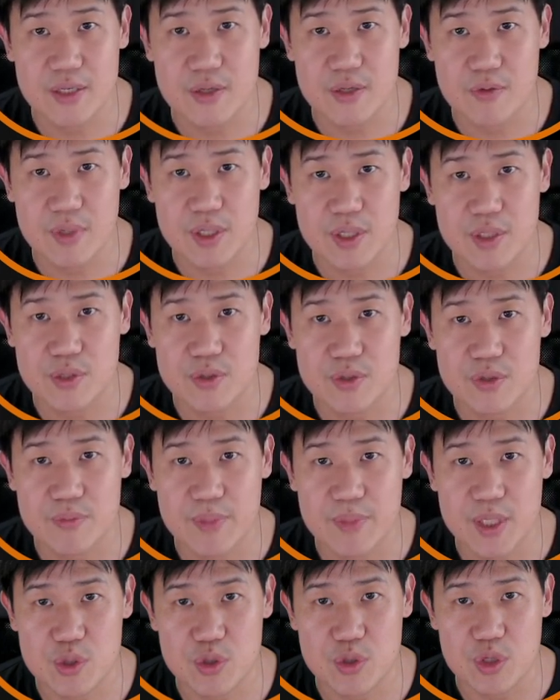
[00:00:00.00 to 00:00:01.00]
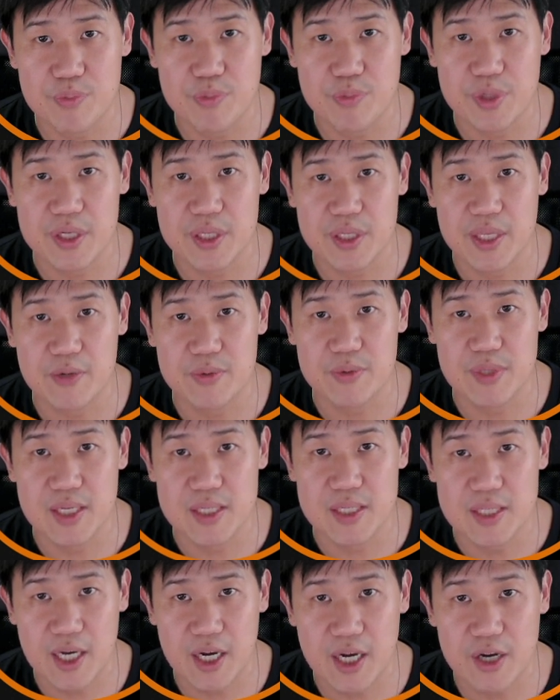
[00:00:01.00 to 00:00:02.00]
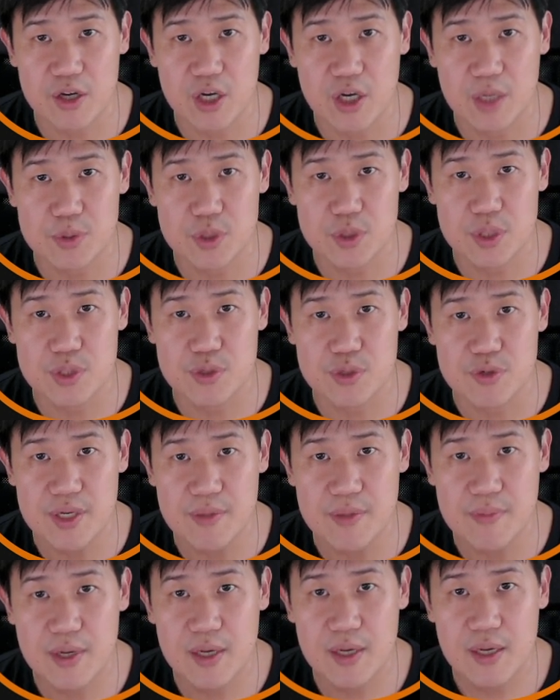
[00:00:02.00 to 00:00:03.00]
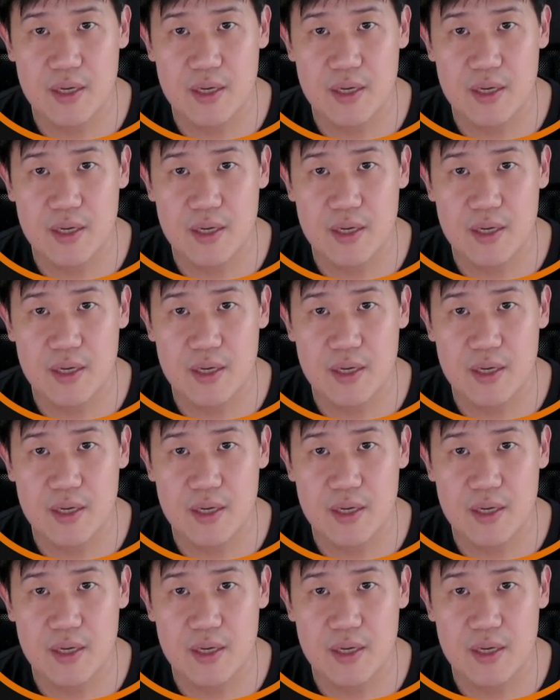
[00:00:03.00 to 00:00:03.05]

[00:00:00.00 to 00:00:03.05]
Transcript: You want to make sure you bring it down the entire option 3.